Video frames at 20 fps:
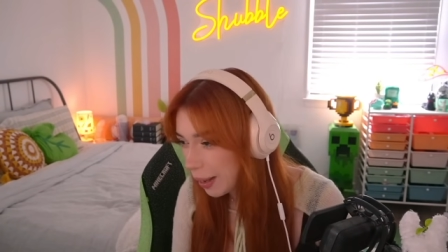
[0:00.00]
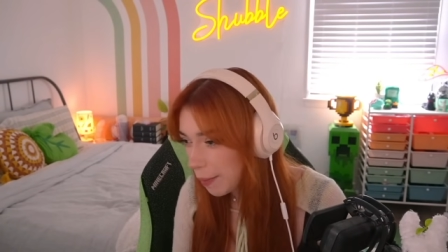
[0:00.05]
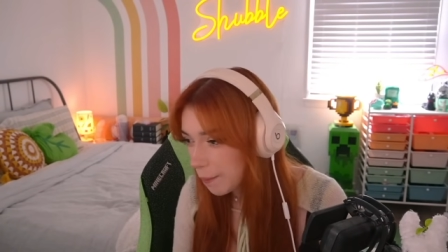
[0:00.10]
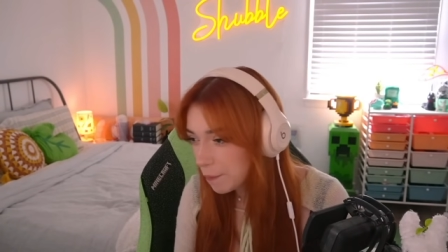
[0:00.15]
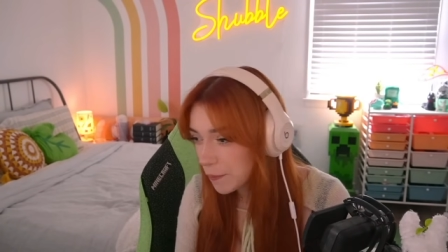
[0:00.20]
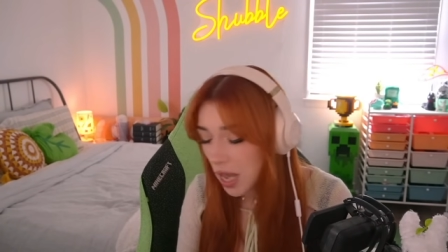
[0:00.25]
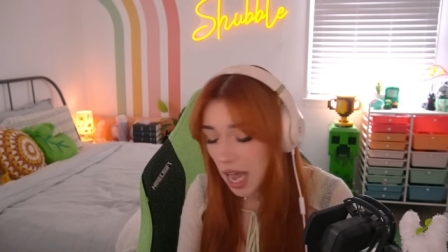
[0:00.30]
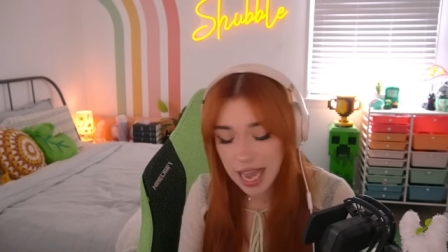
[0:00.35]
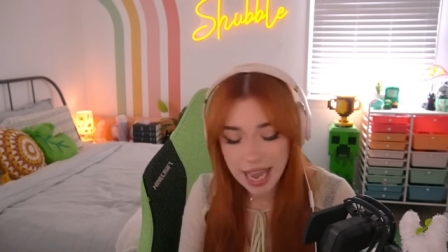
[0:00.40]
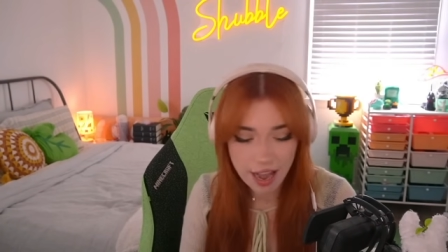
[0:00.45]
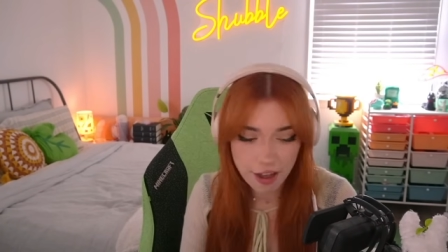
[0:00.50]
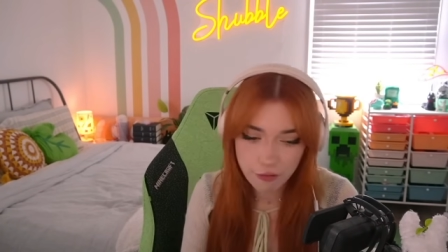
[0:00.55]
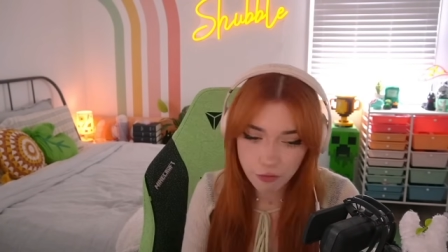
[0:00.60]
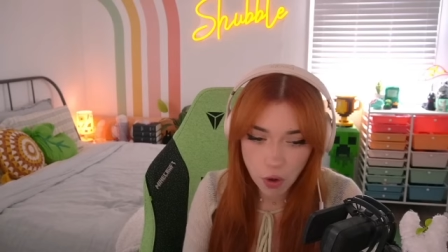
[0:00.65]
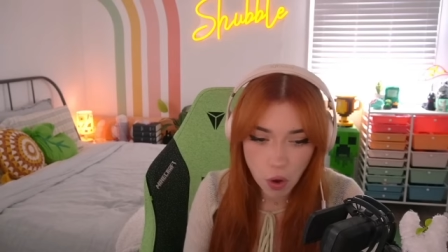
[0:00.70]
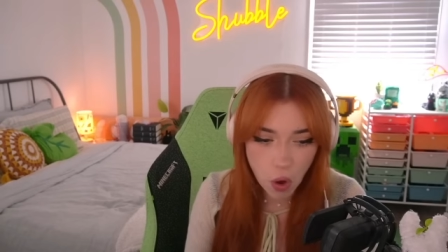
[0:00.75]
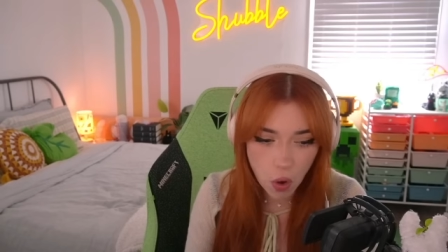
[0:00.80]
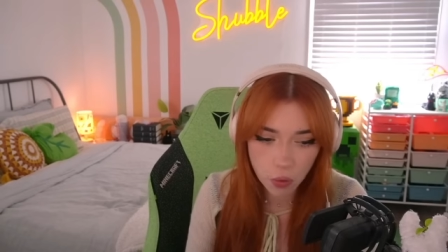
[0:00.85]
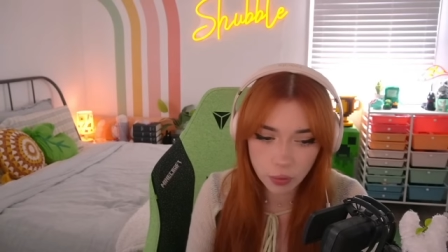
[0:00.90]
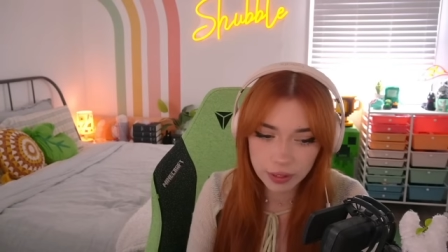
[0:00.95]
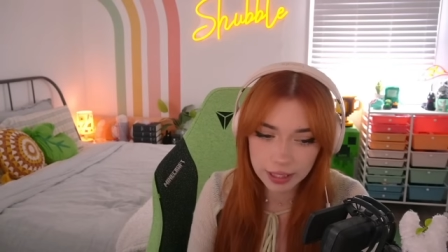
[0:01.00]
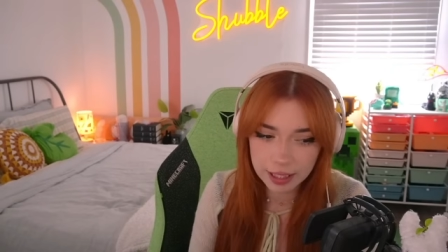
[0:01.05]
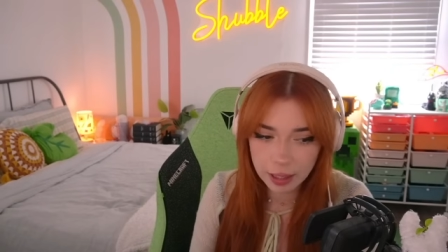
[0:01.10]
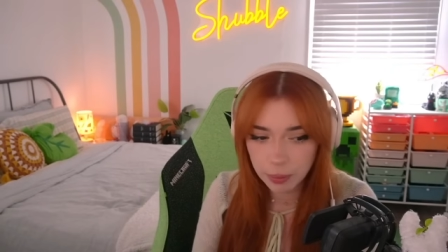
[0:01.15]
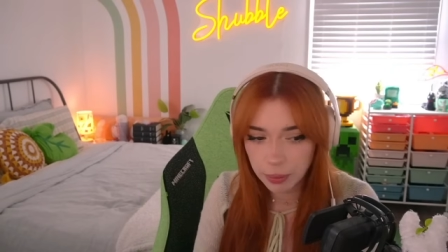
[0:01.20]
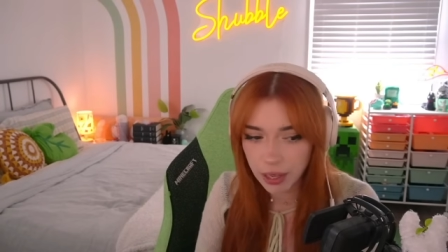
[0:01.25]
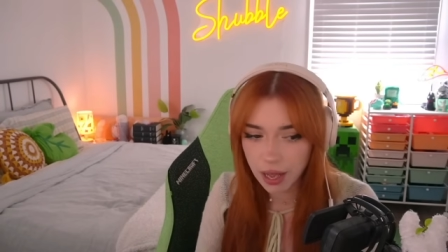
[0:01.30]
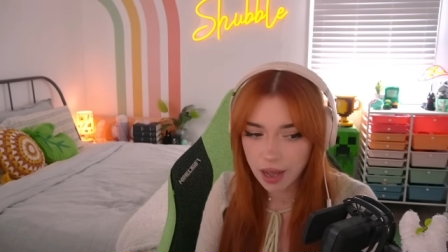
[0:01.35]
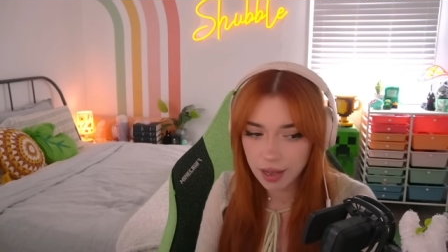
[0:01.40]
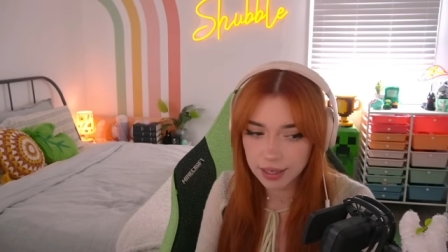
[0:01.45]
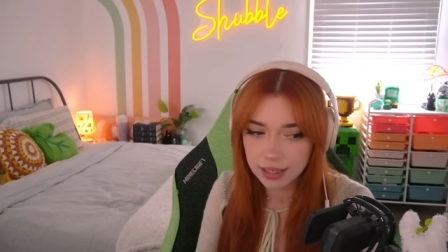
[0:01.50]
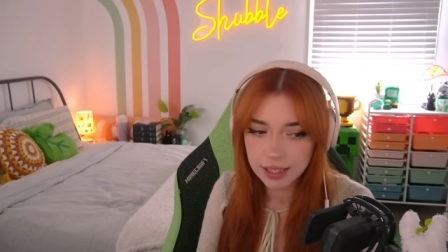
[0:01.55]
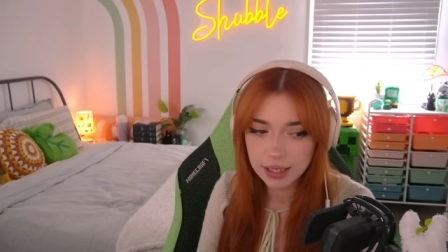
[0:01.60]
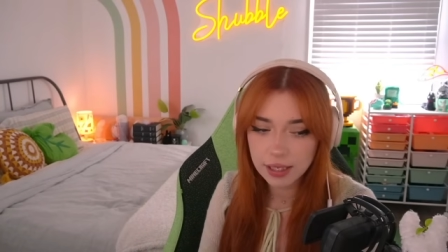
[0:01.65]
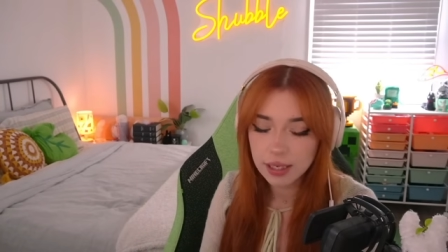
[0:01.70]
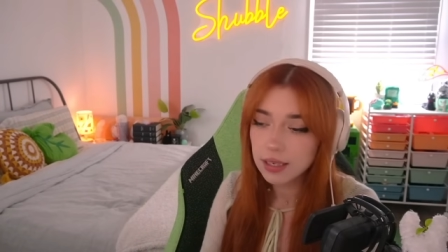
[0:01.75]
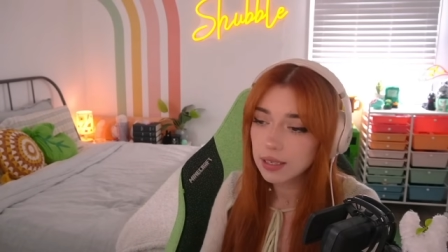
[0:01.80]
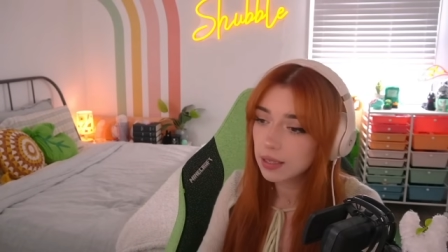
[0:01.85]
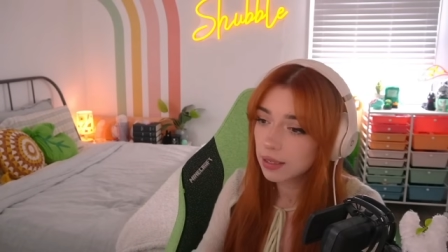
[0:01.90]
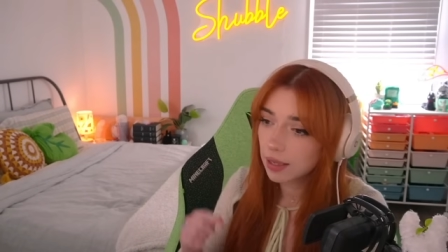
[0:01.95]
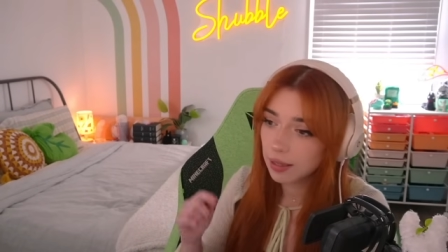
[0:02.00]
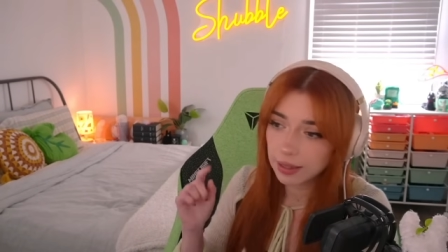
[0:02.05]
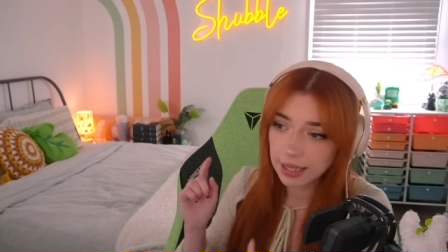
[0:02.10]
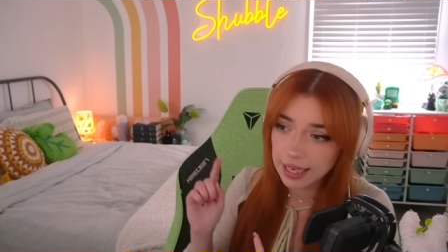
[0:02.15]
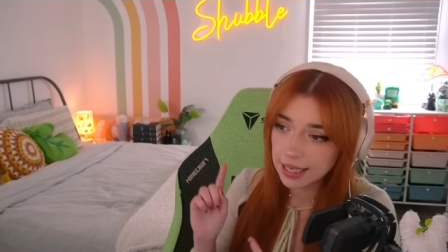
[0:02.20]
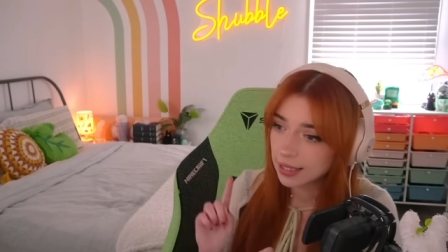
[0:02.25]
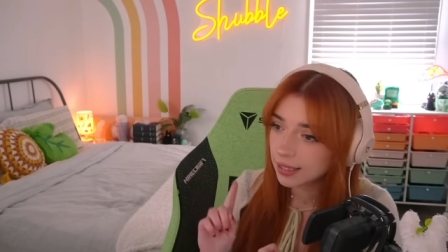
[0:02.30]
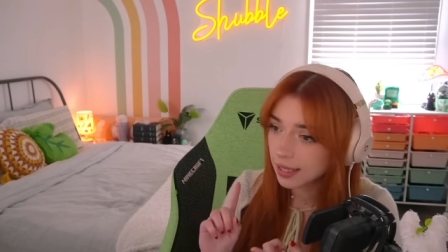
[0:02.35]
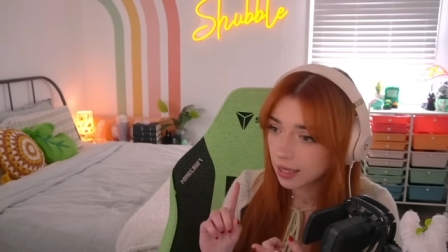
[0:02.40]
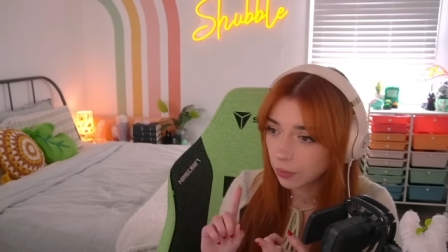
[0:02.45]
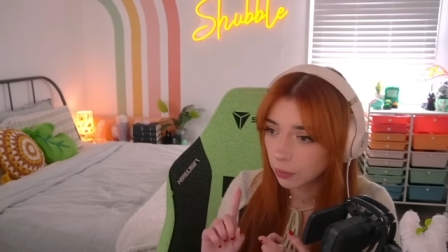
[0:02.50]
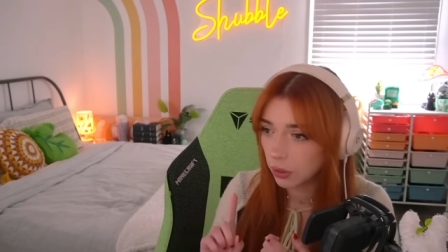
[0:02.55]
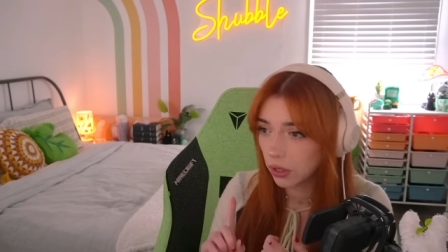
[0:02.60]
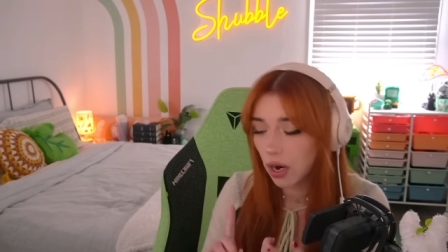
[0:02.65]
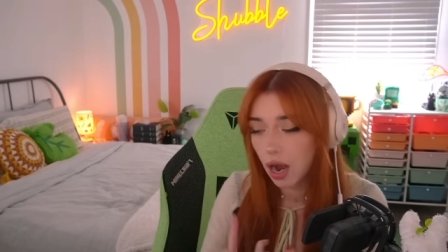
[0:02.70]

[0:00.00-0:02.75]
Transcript: I have only blocked things that were